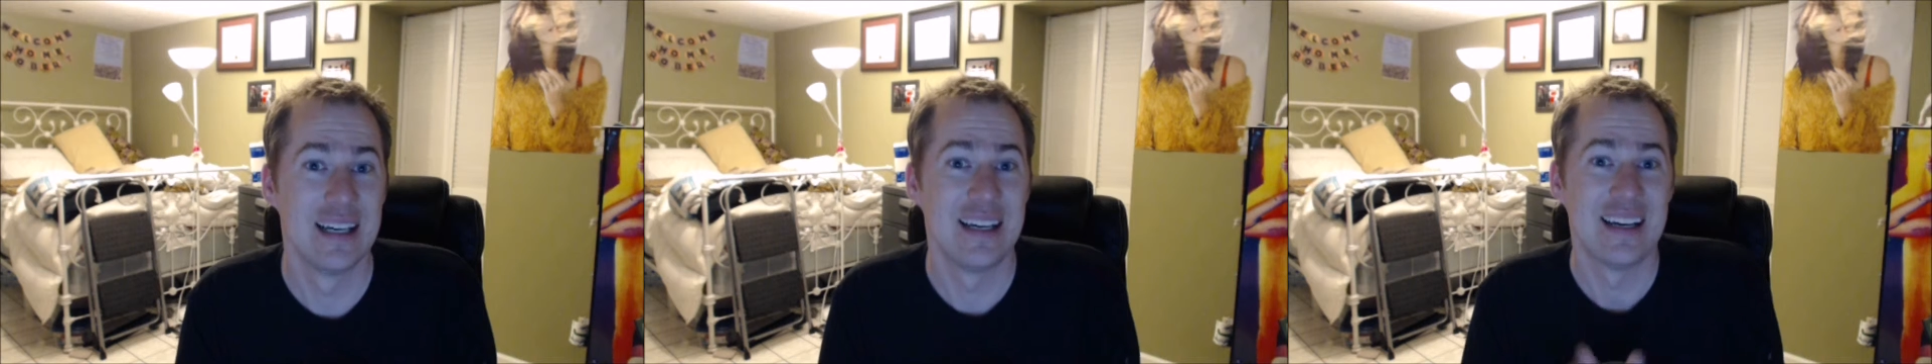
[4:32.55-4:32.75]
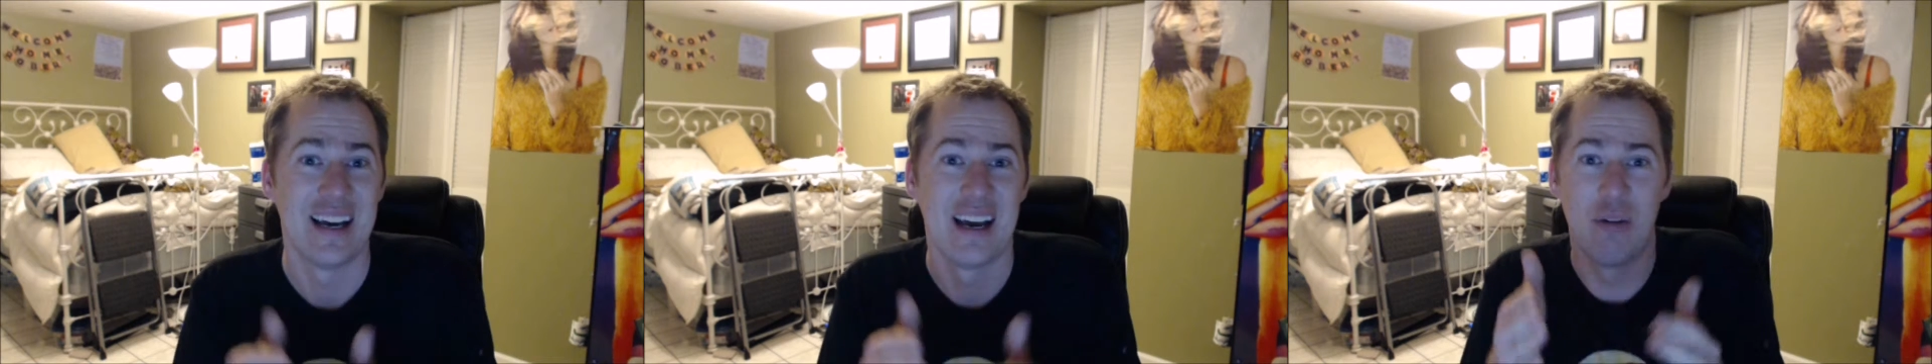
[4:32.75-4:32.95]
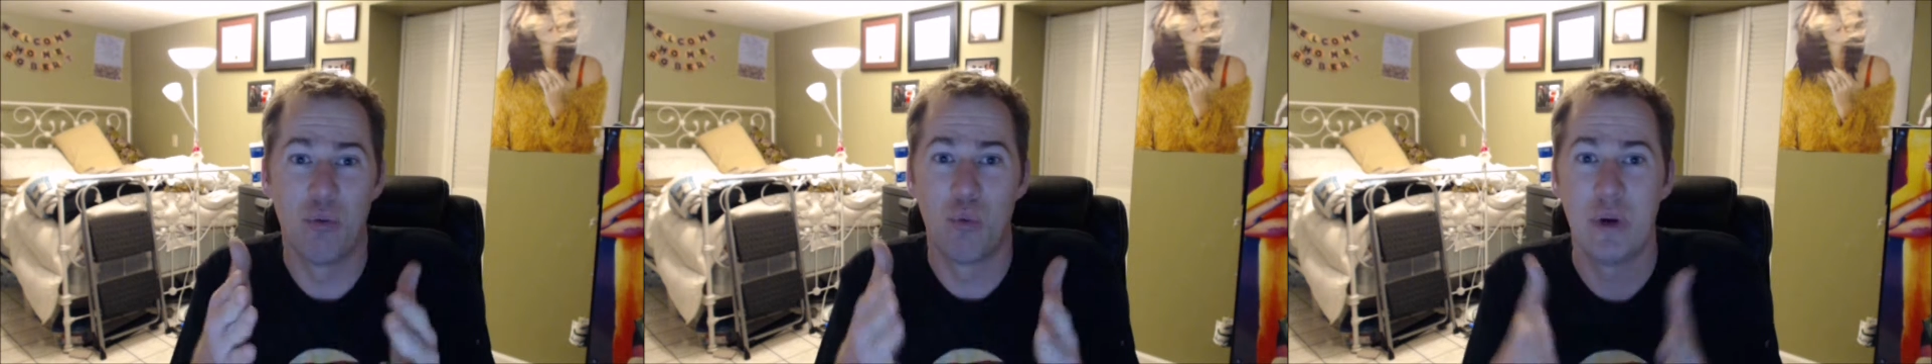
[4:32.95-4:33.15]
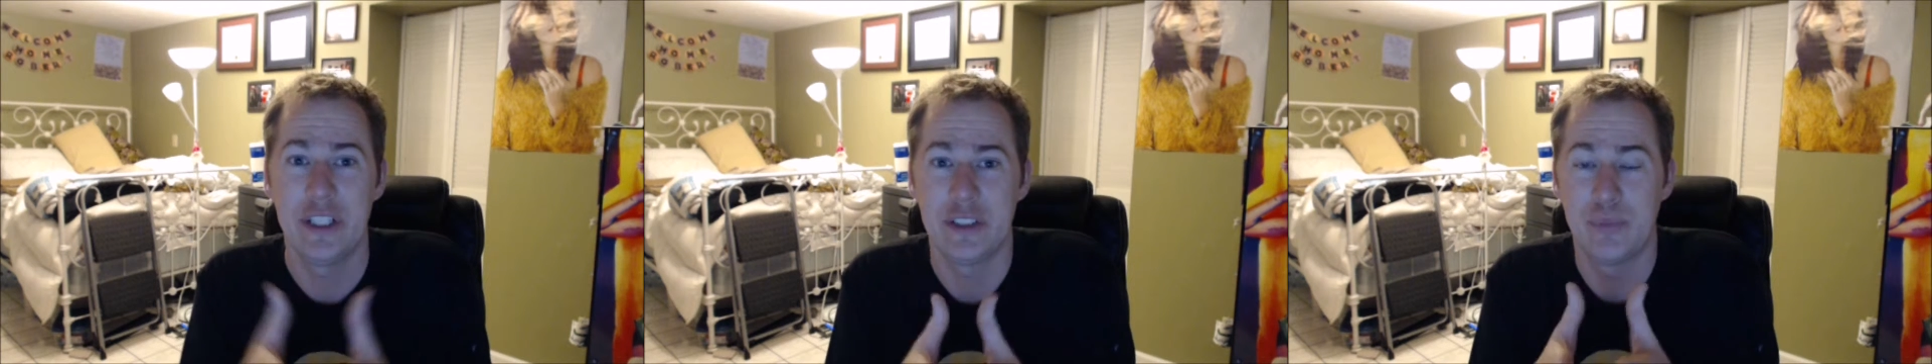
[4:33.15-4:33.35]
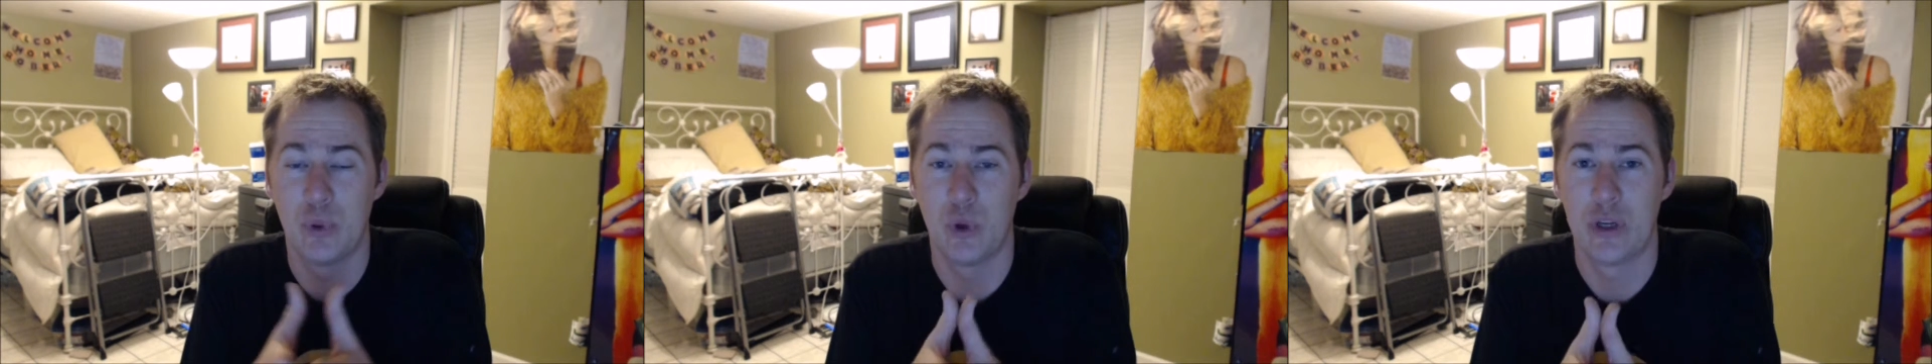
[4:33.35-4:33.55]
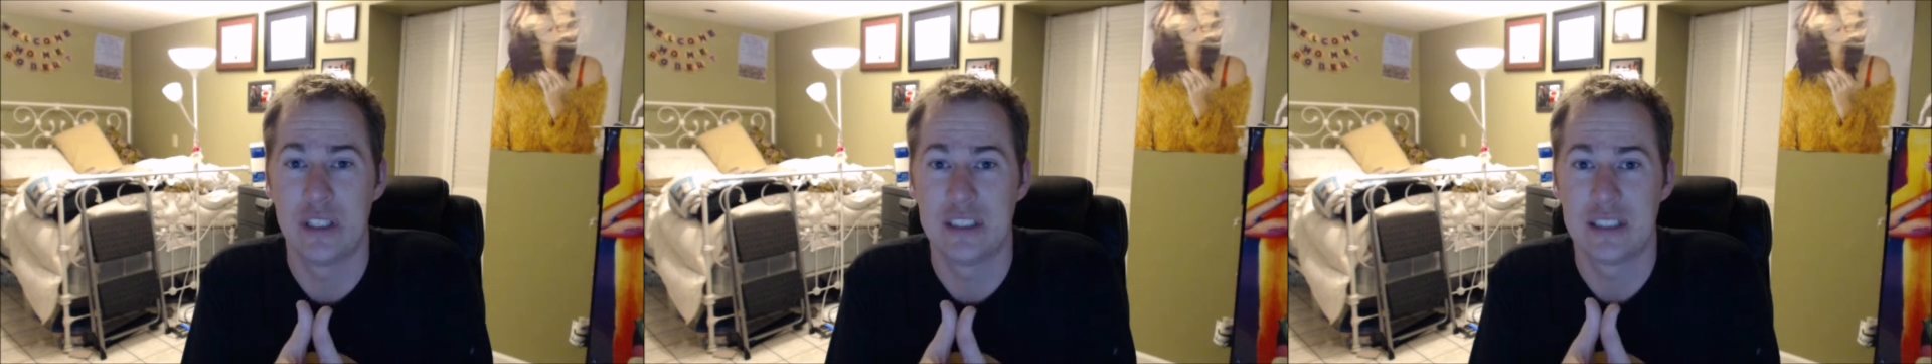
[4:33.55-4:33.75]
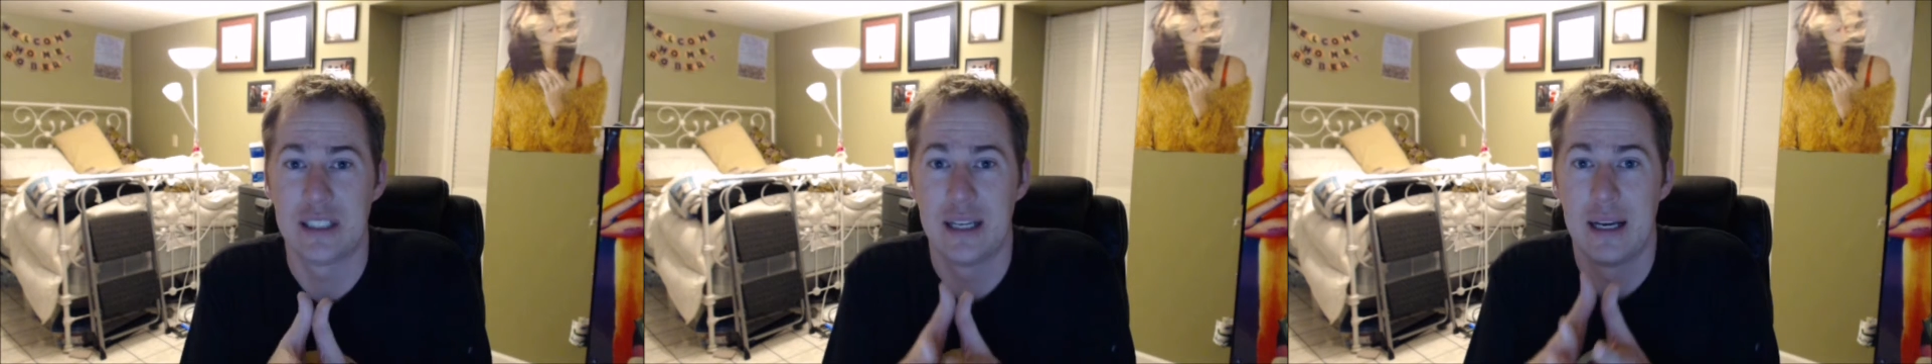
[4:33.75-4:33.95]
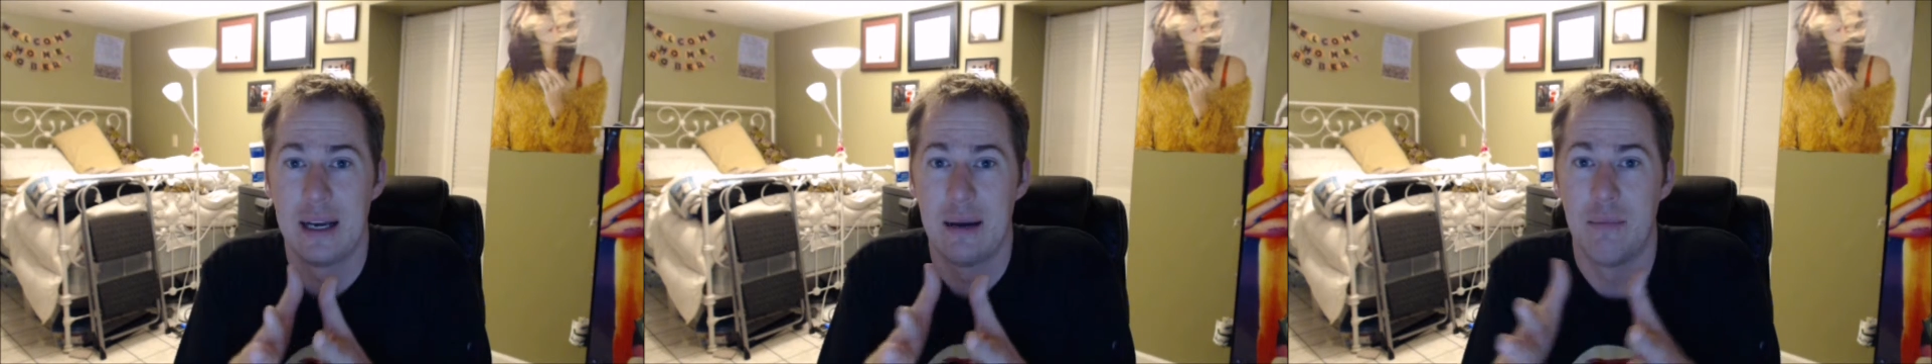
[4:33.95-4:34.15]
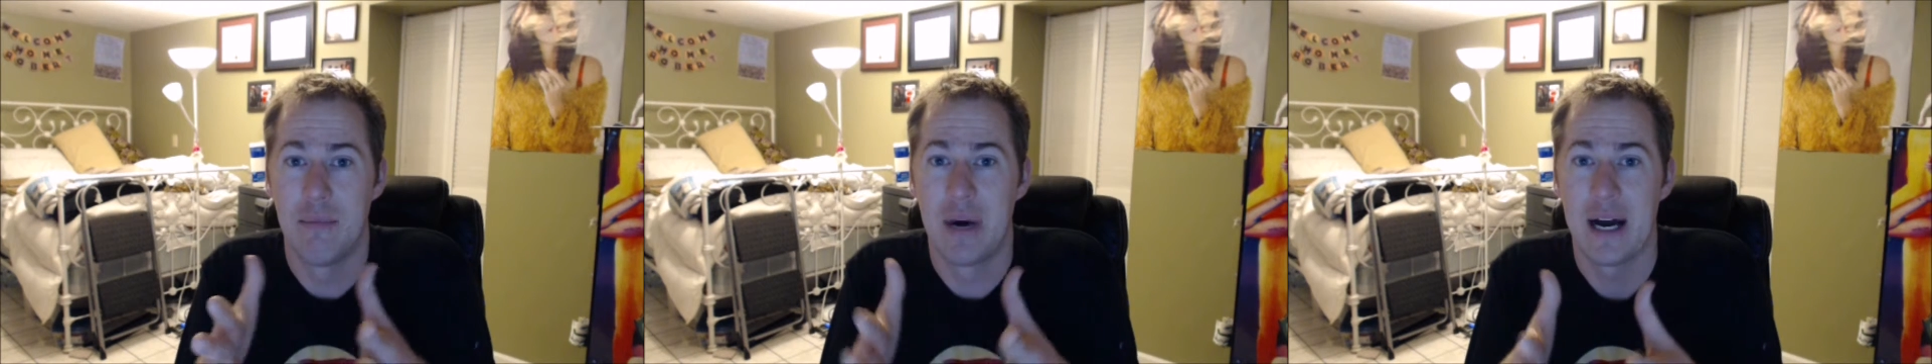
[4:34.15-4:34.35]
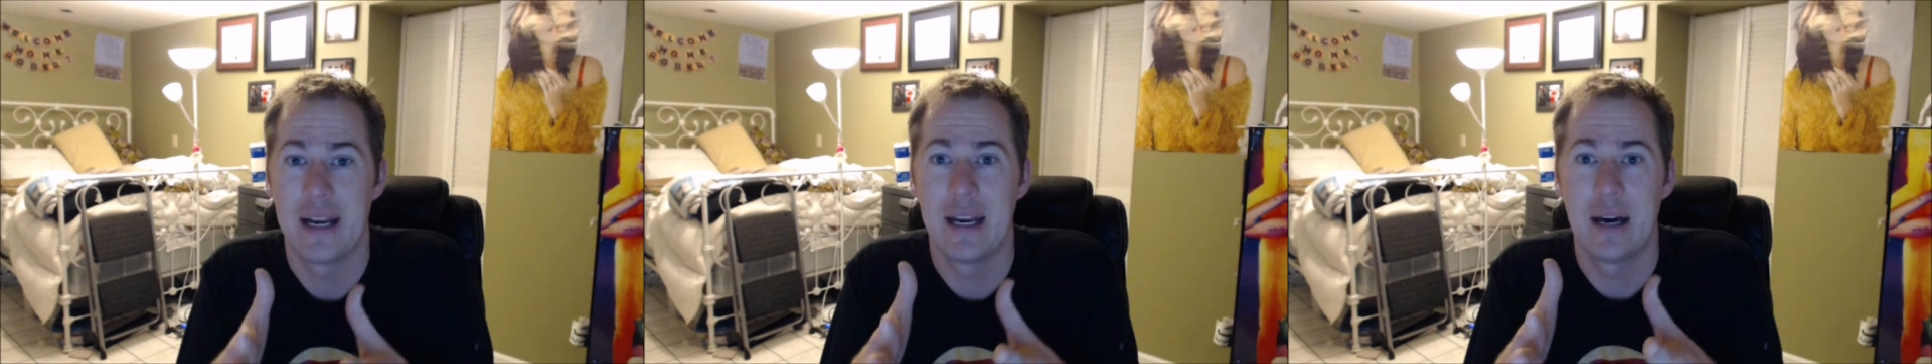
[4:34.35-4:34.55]
At which point,
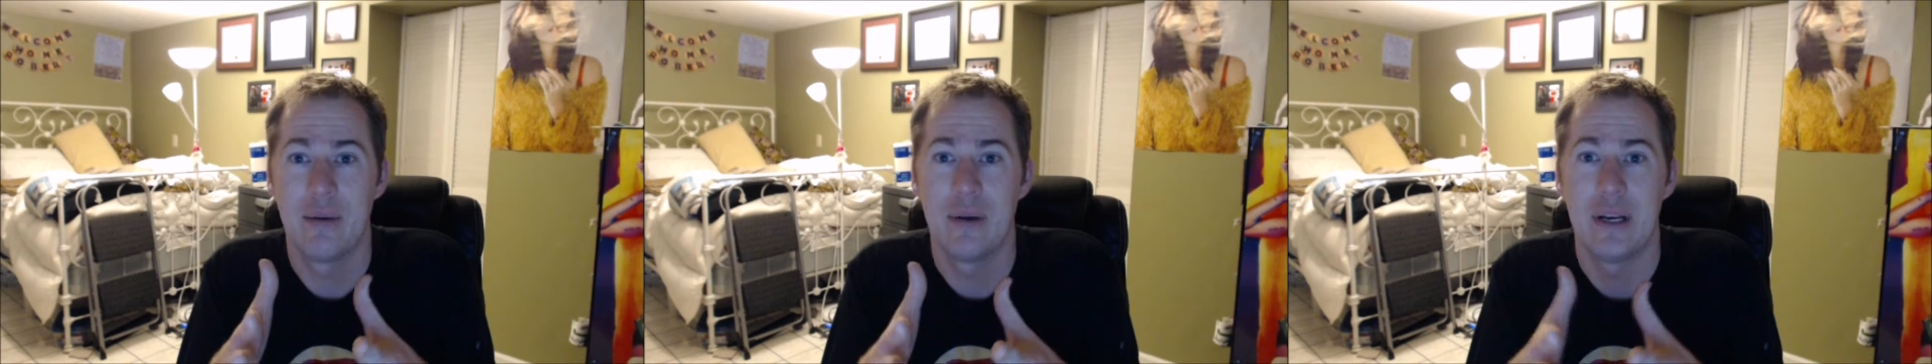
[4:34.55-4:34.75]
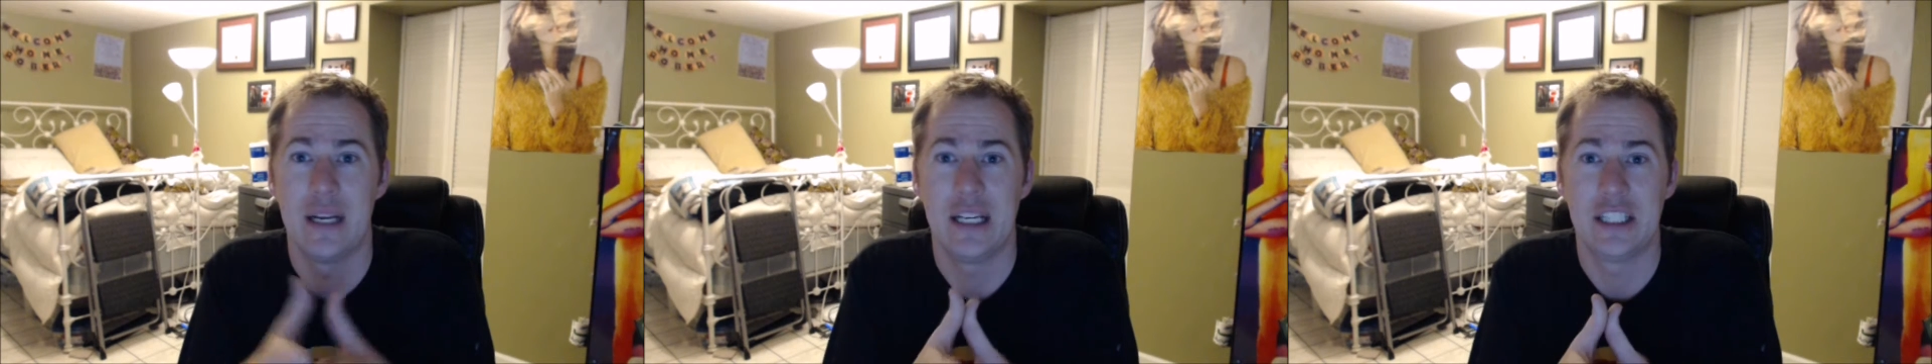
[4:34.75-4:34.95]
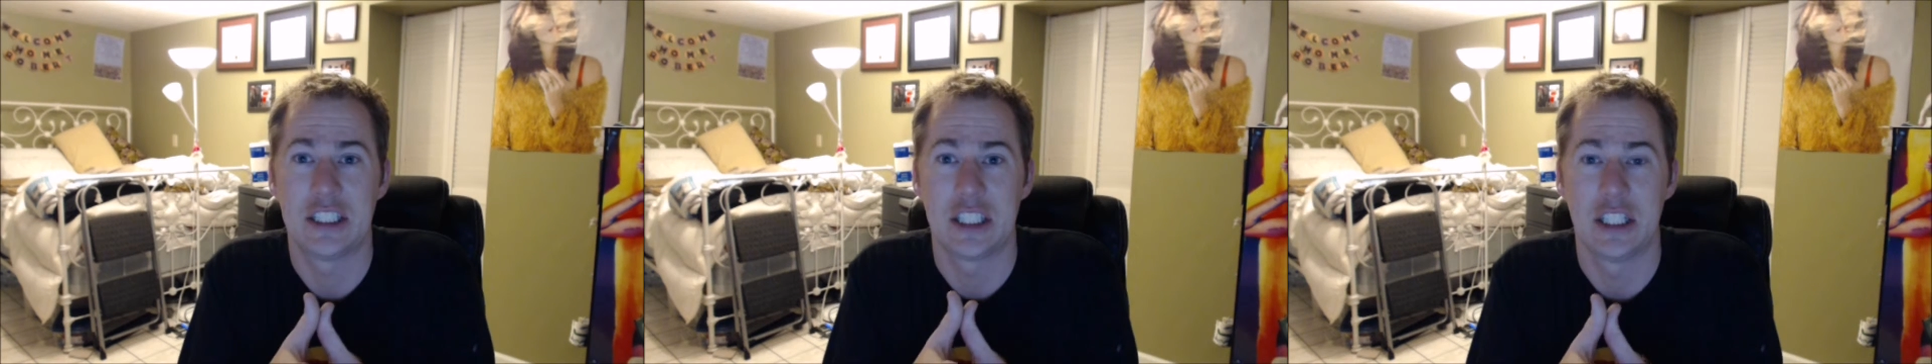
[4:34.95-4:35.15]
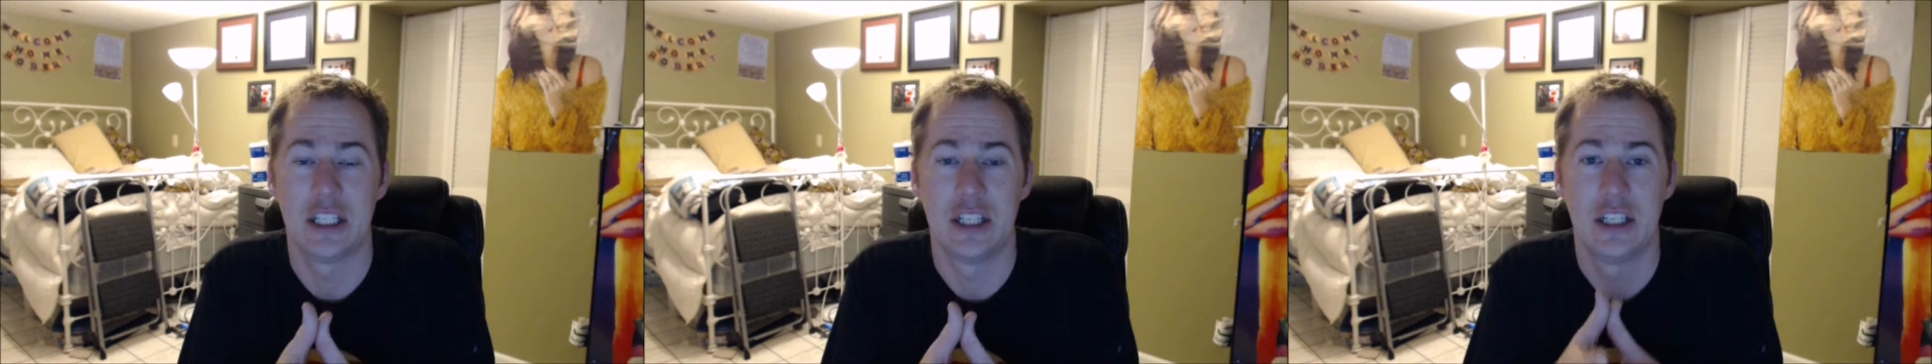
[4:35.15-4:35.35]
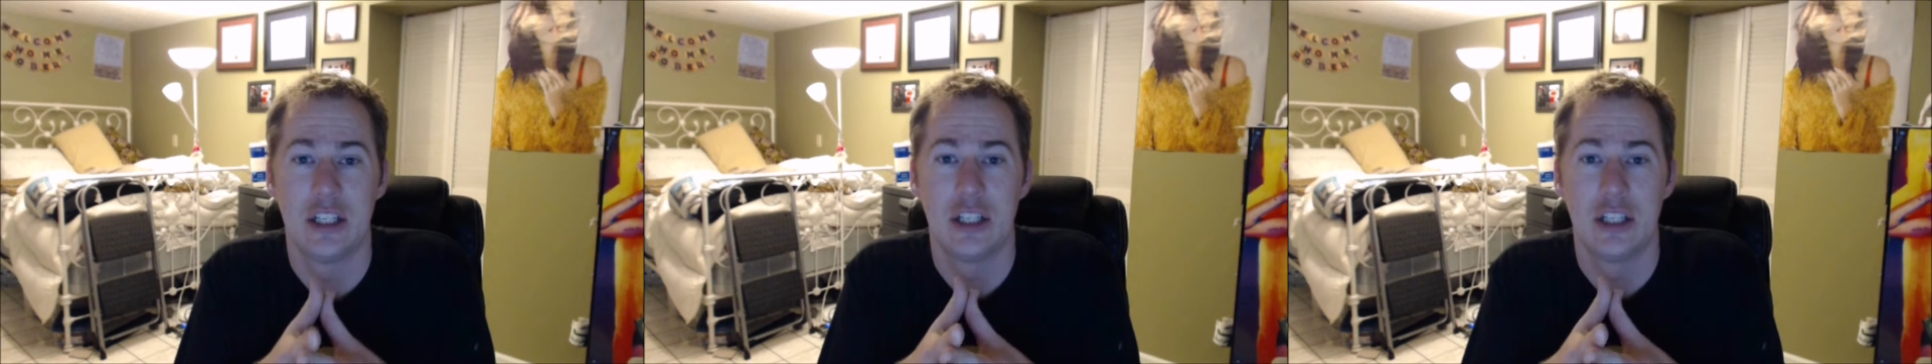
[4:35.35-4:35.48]
my nomination